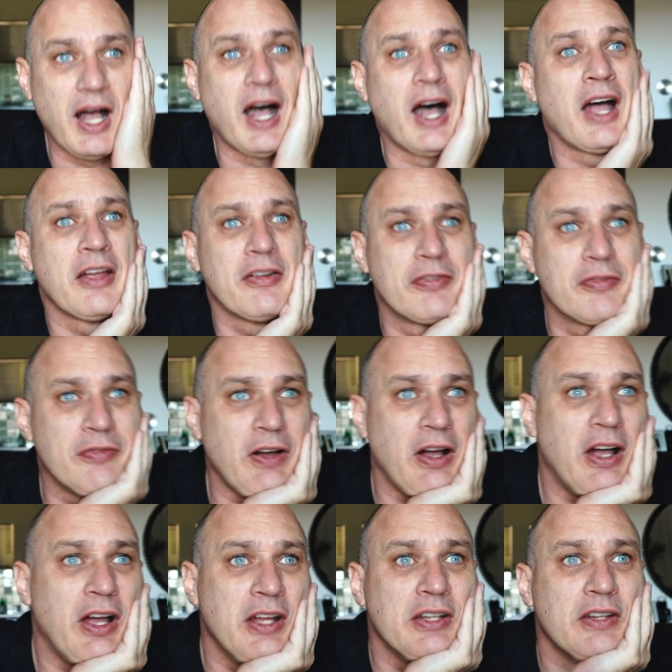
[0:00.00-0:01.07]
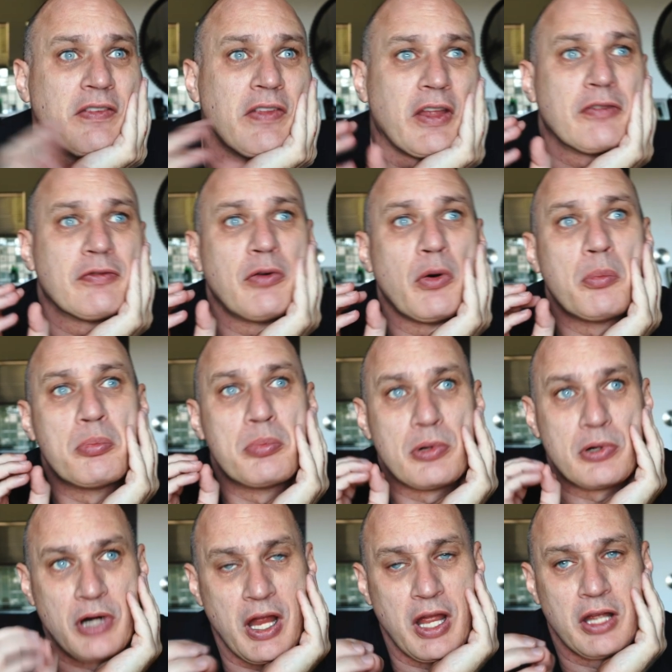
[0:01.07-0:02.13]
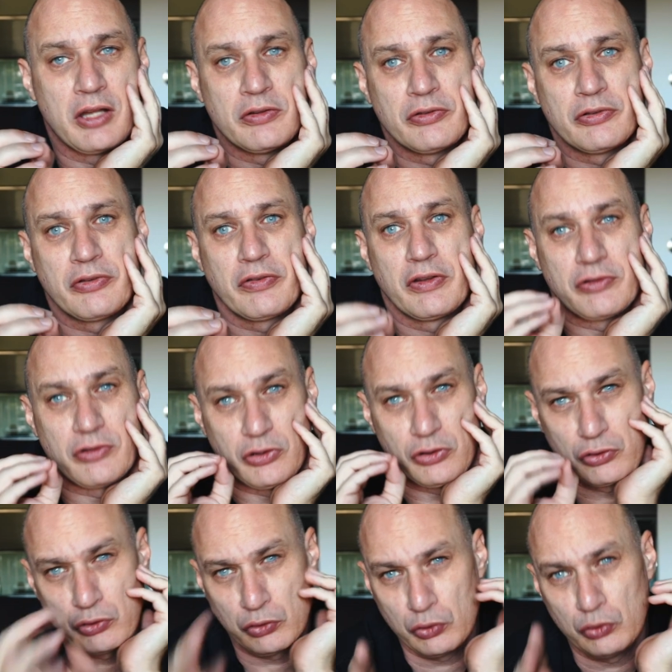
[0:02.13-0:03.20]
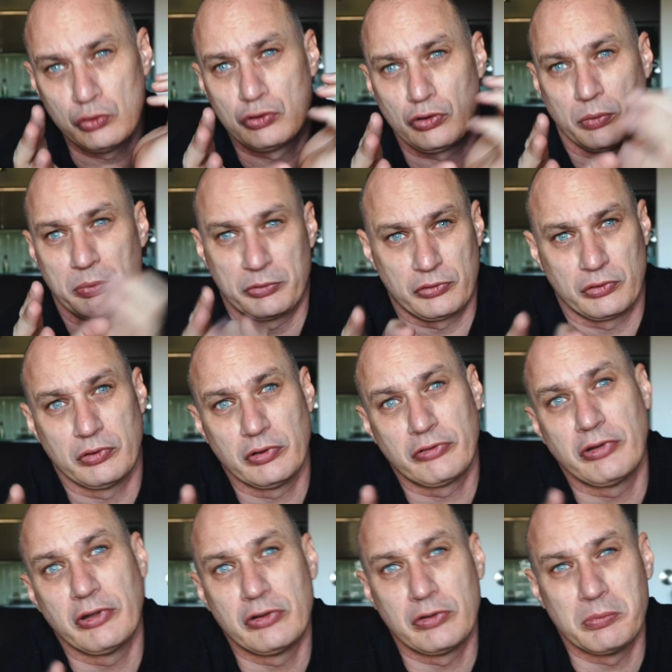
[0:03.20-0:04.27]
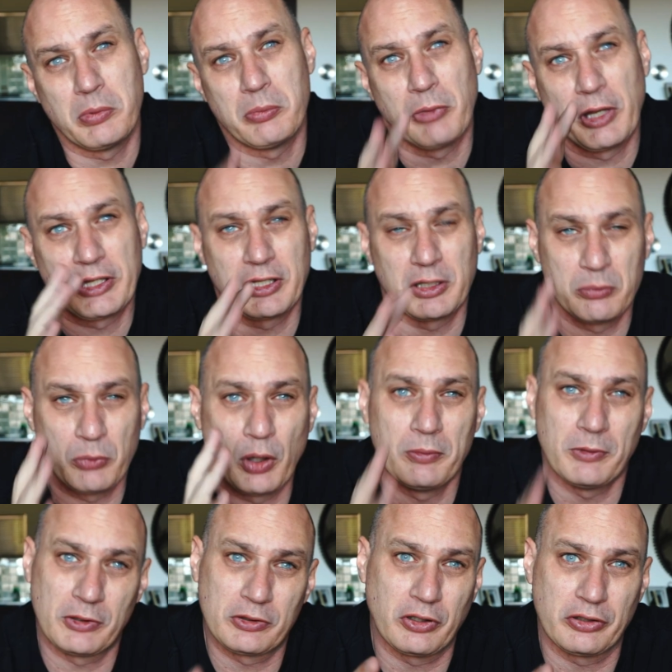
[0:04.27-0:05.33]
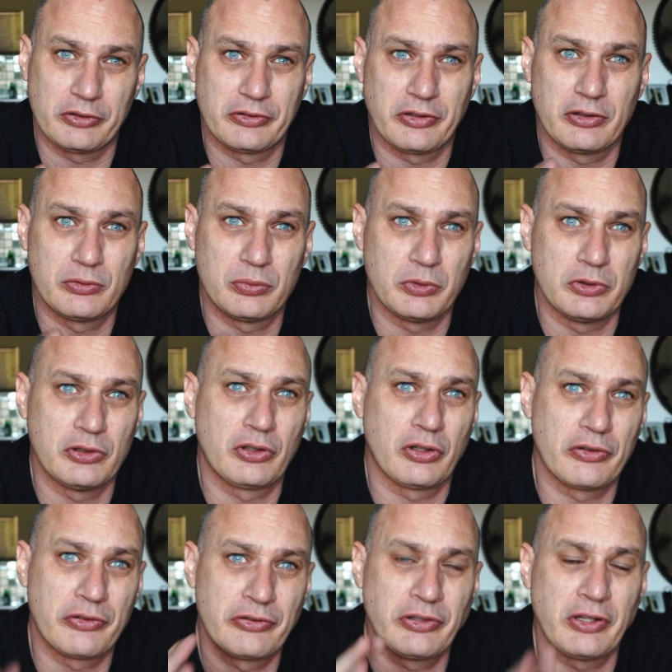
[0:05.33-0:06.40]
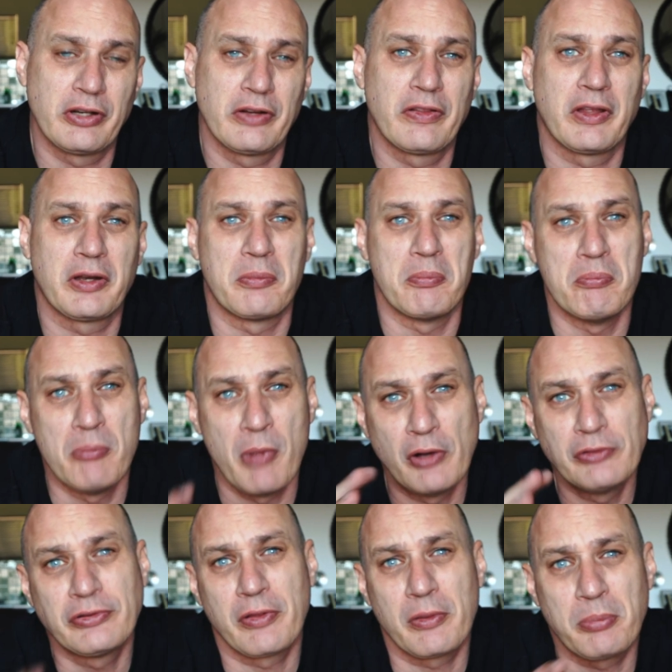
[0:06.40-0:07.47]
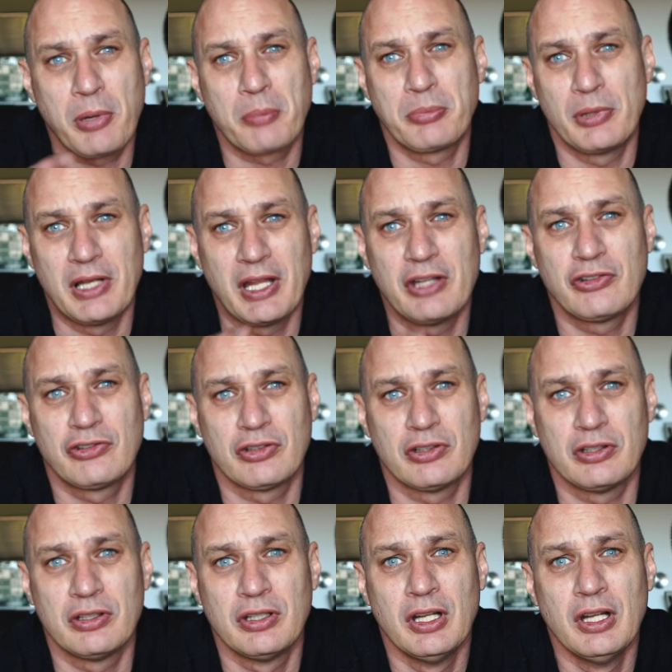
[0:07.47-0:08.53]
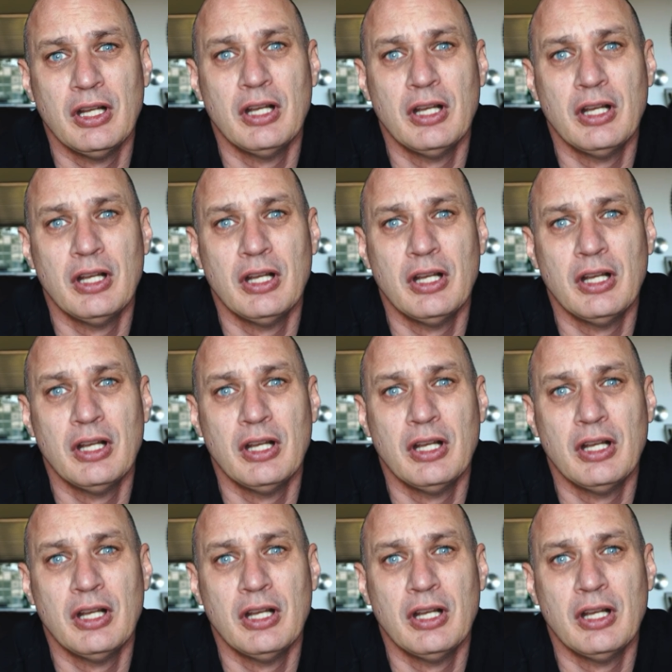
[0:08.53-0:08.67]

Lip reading: I find that for brands, there's a huge opportunity to be making mobile content when you consider that most of the population